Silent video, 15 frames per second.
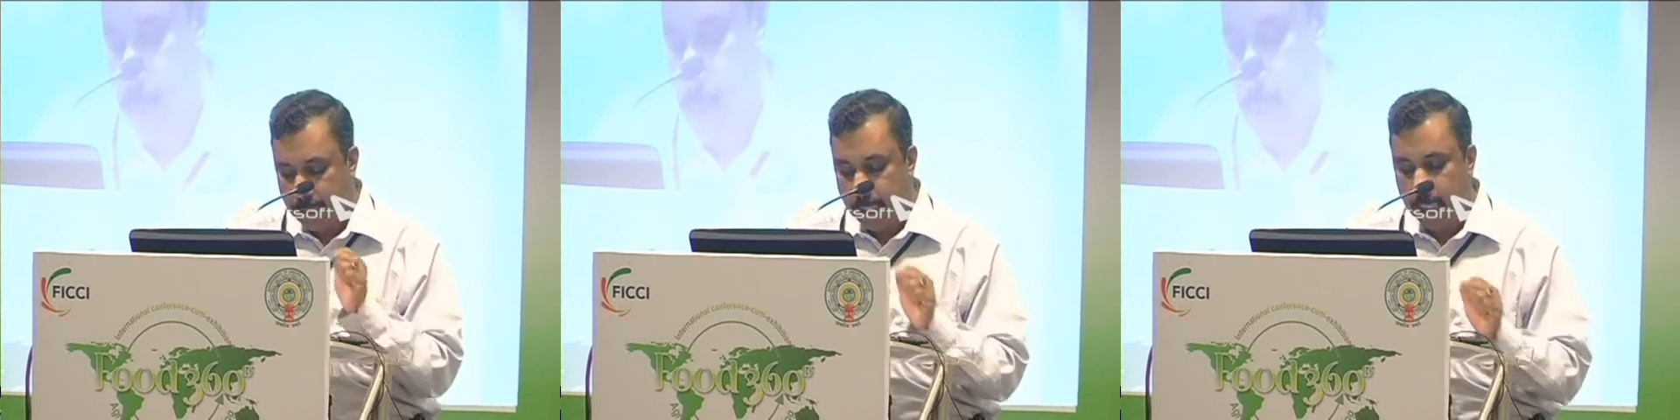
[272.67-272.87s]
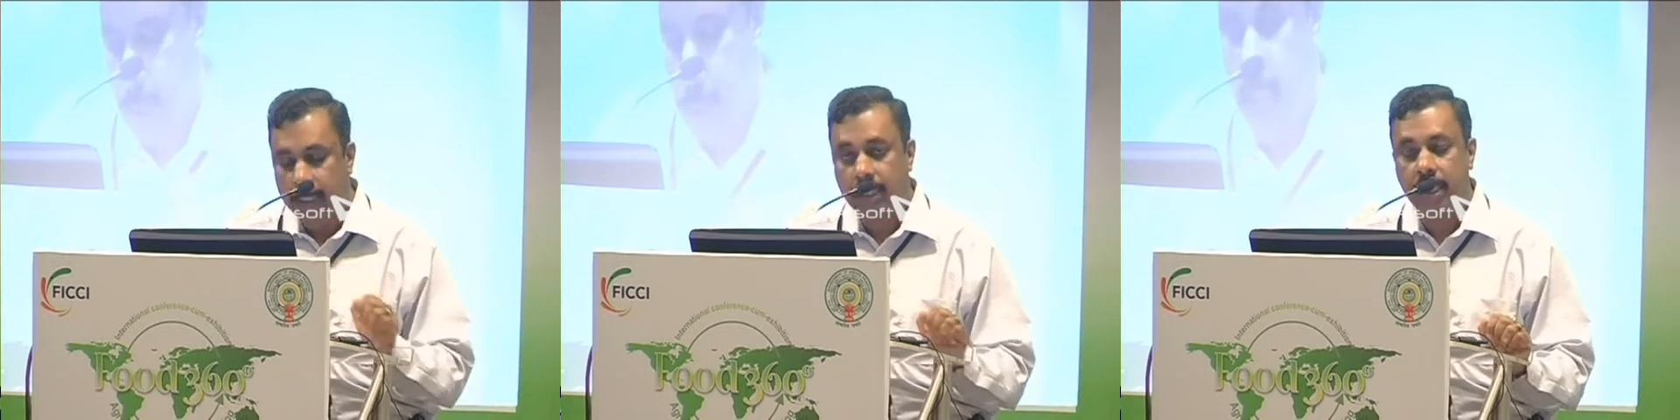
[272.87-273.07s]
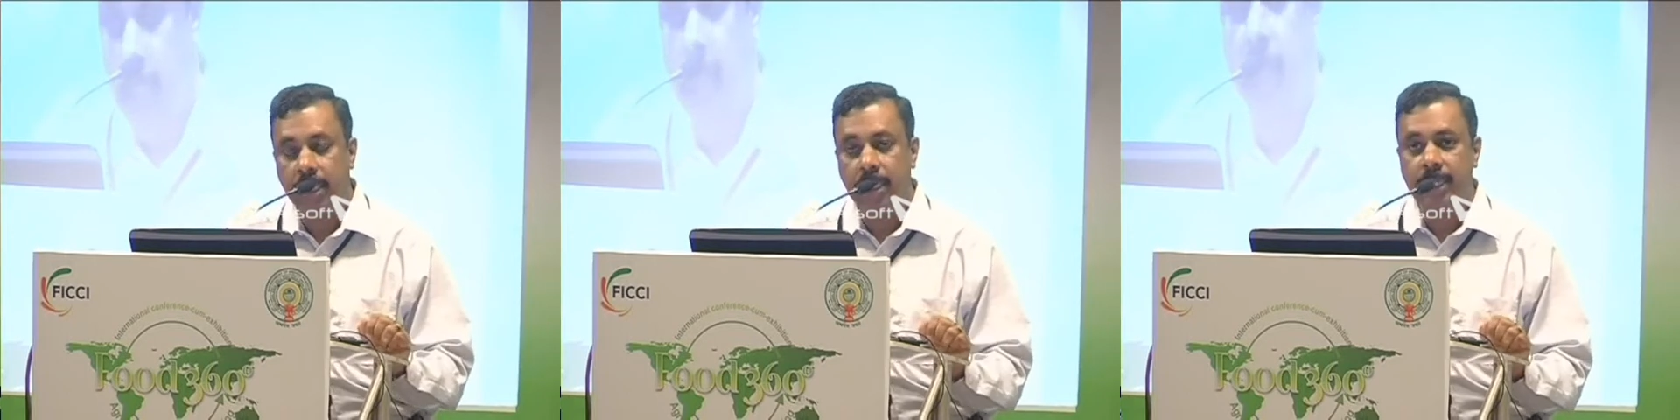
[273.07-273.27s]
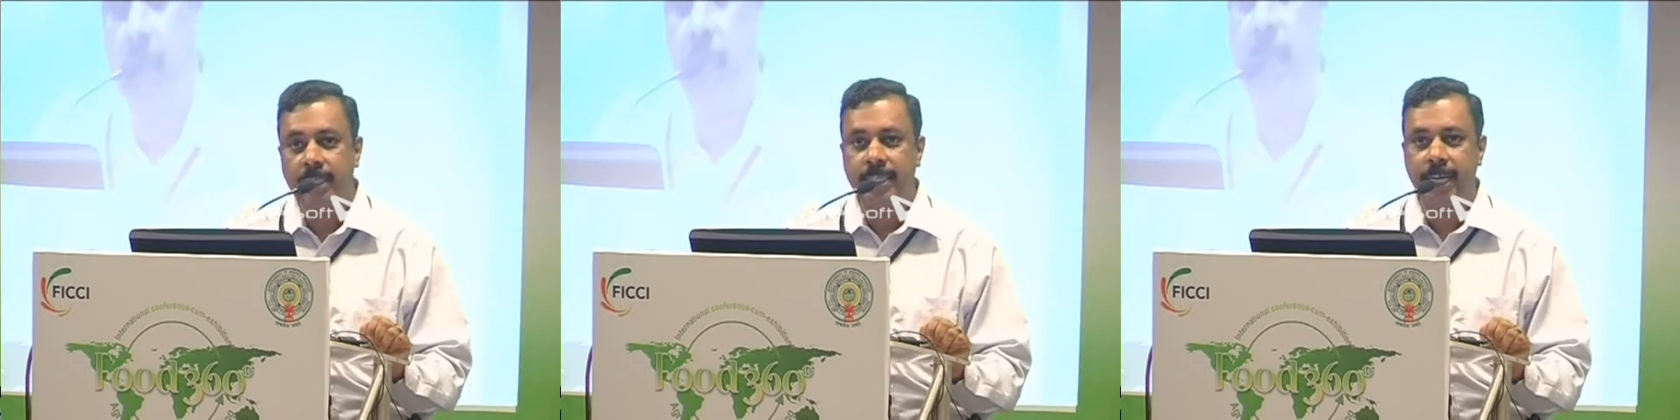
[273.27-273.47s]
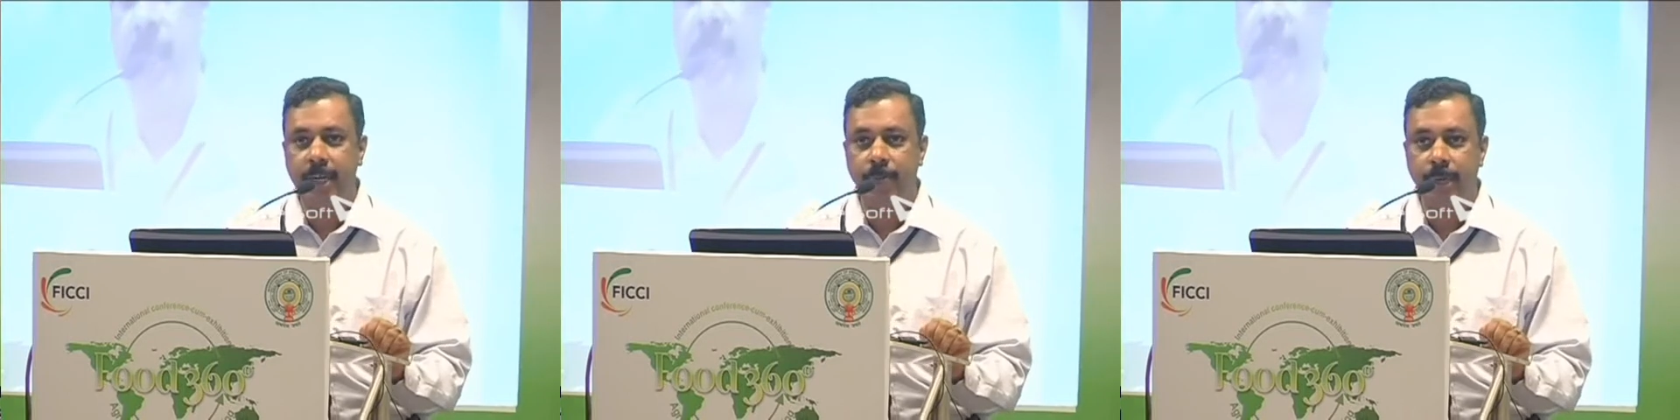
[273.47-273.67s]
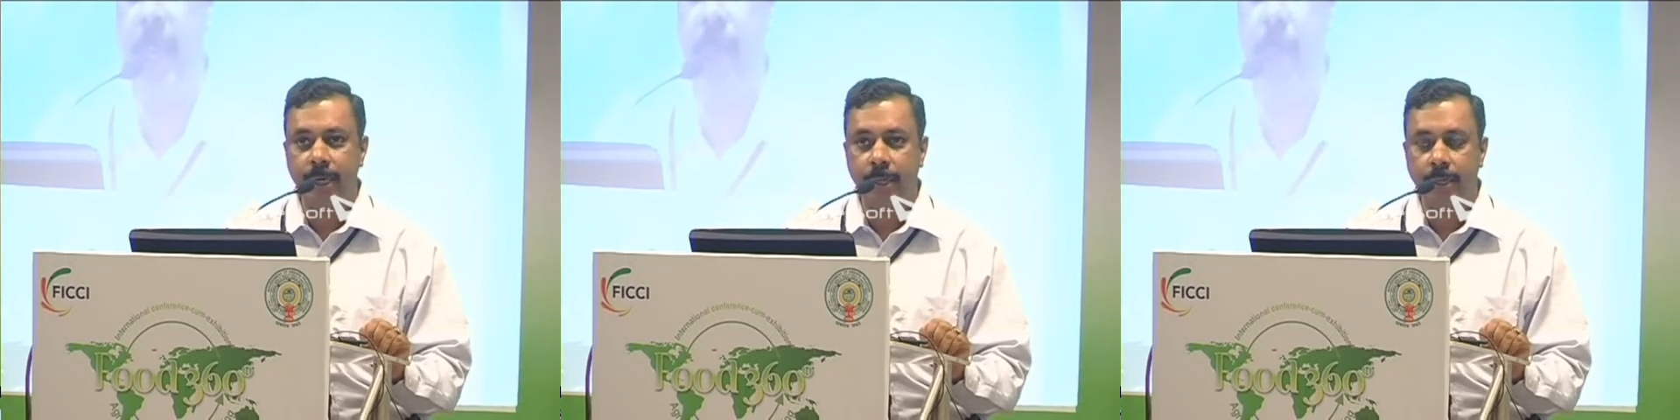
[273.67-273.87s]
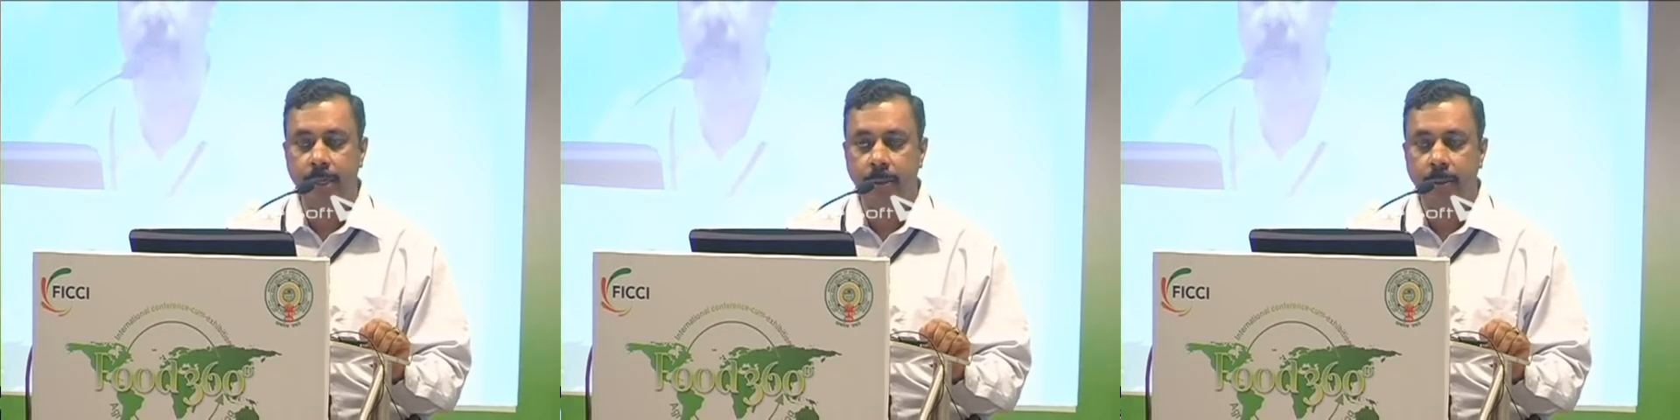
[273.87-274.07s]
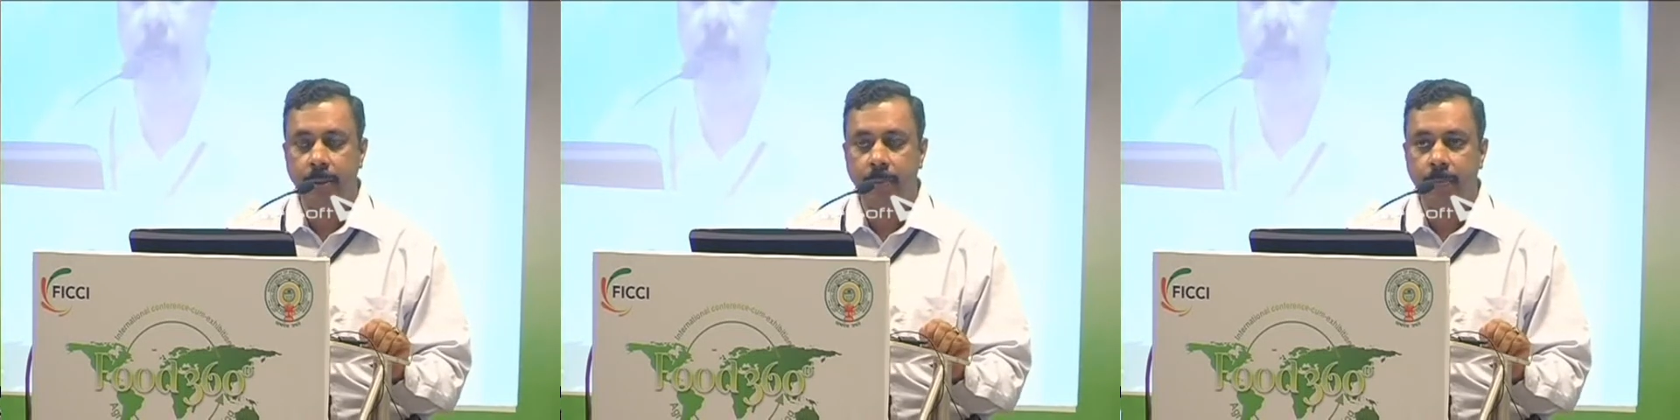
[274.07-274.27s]
A third segment,
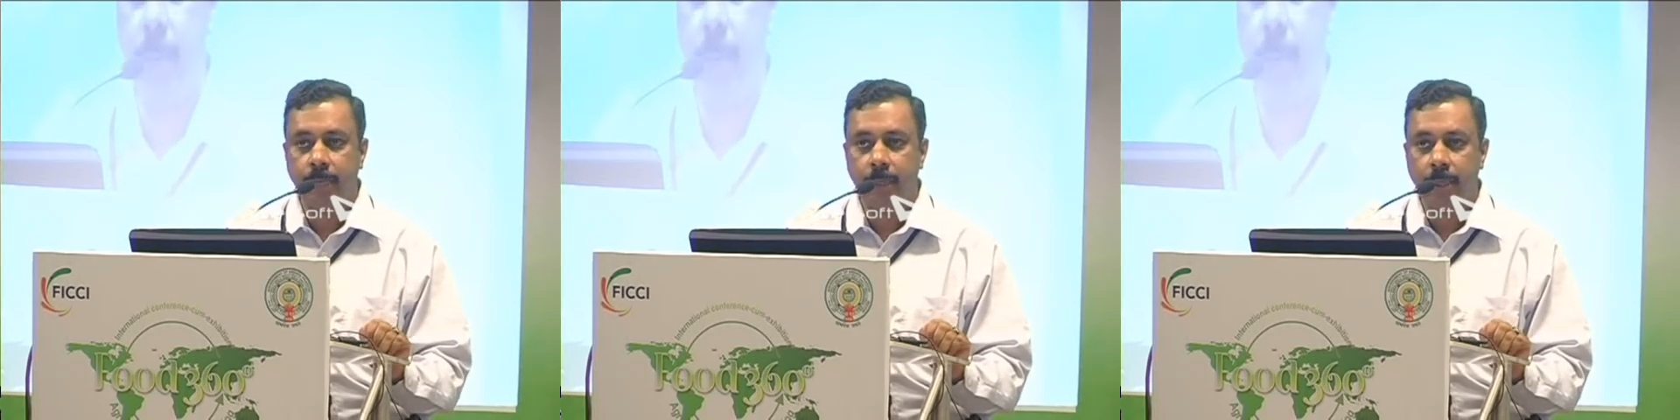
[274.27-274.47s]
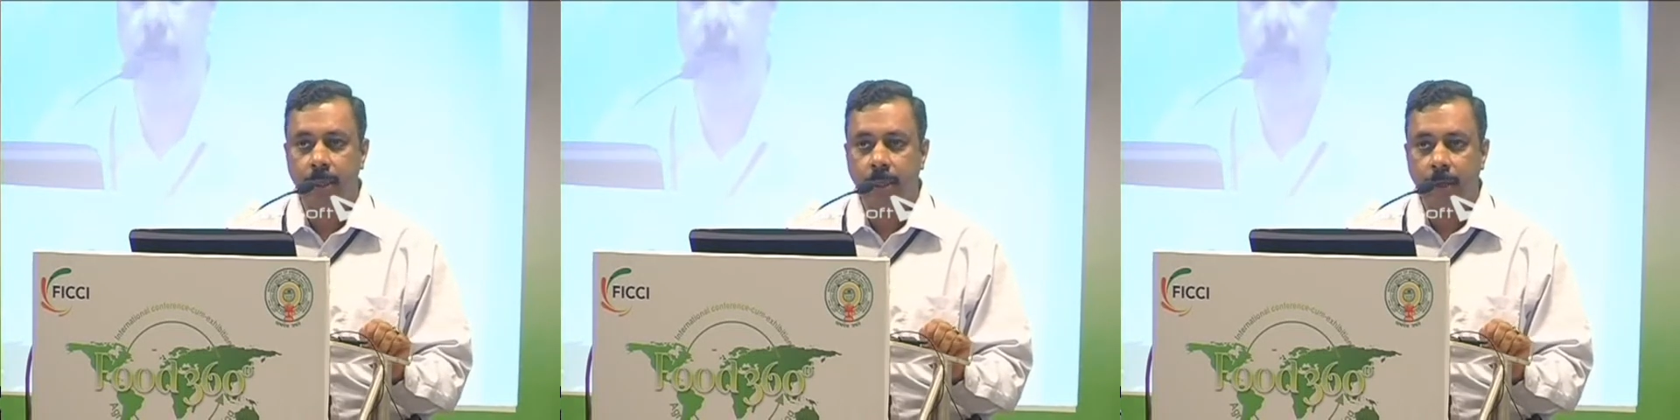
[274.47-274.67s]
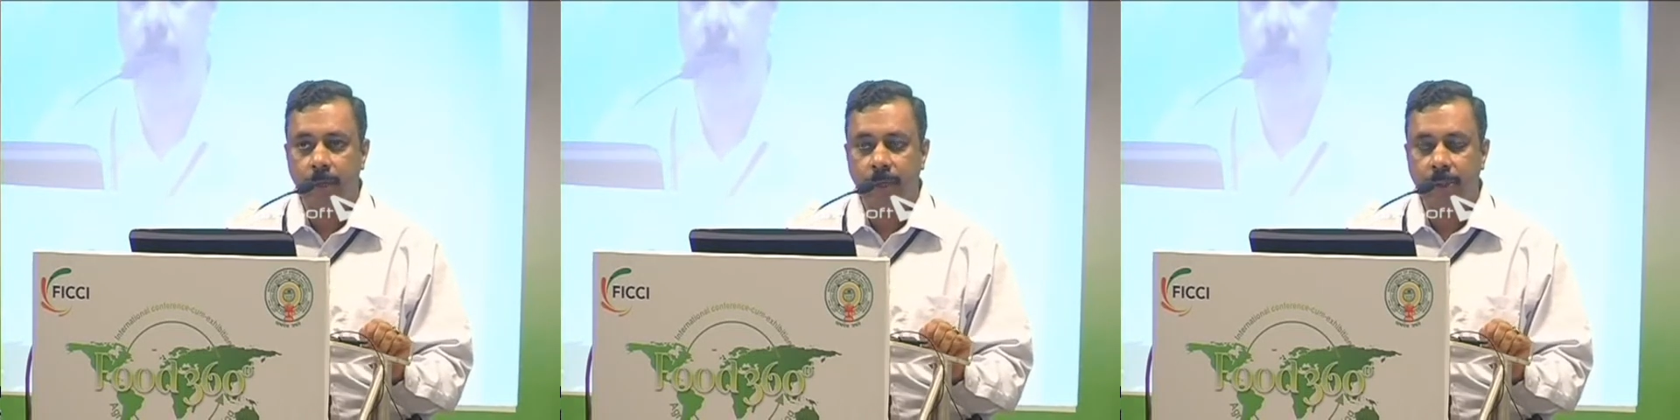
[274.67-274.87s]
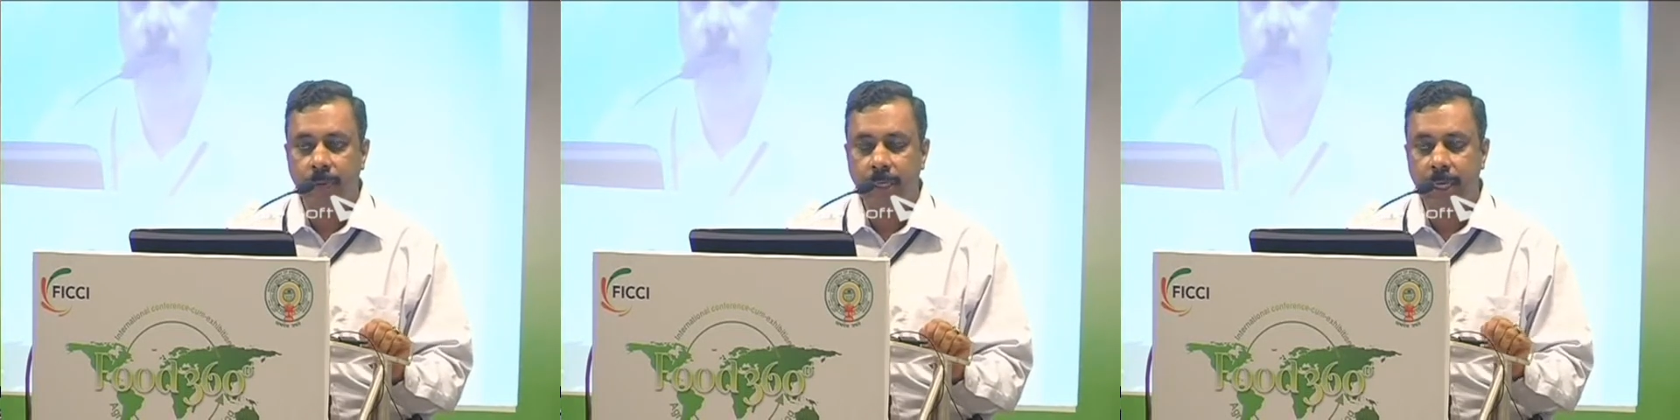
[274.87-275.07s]
which